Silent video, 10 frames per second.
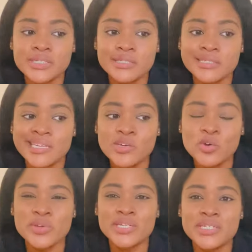it they
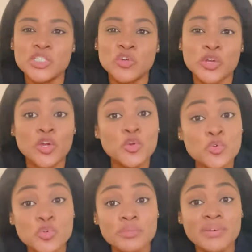don't really need to
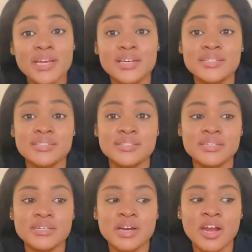recruit because
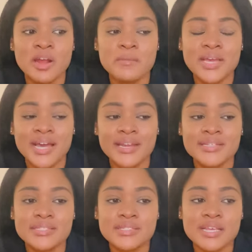the army kind
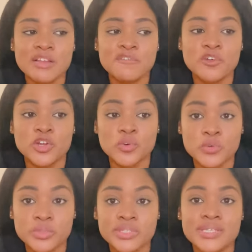of
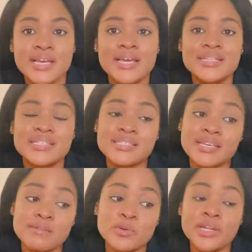self-recruits it's the
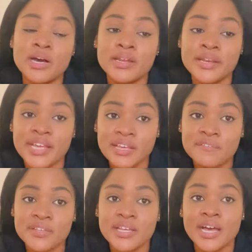same with the
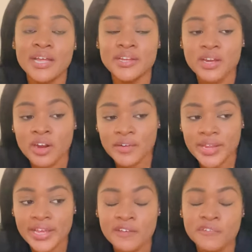navy and the
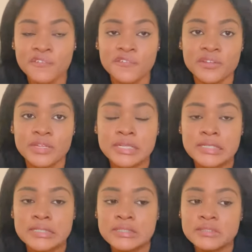raf
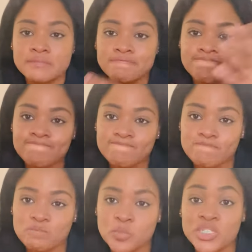
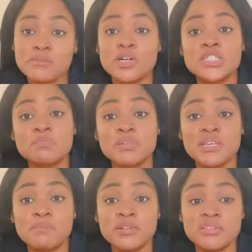pretty much
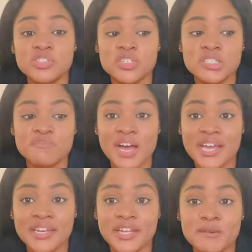people just
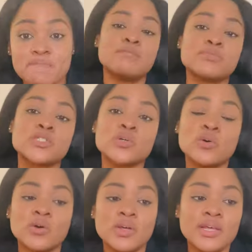find them
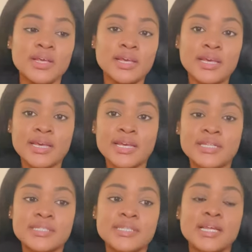so
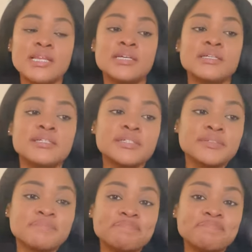it's a little,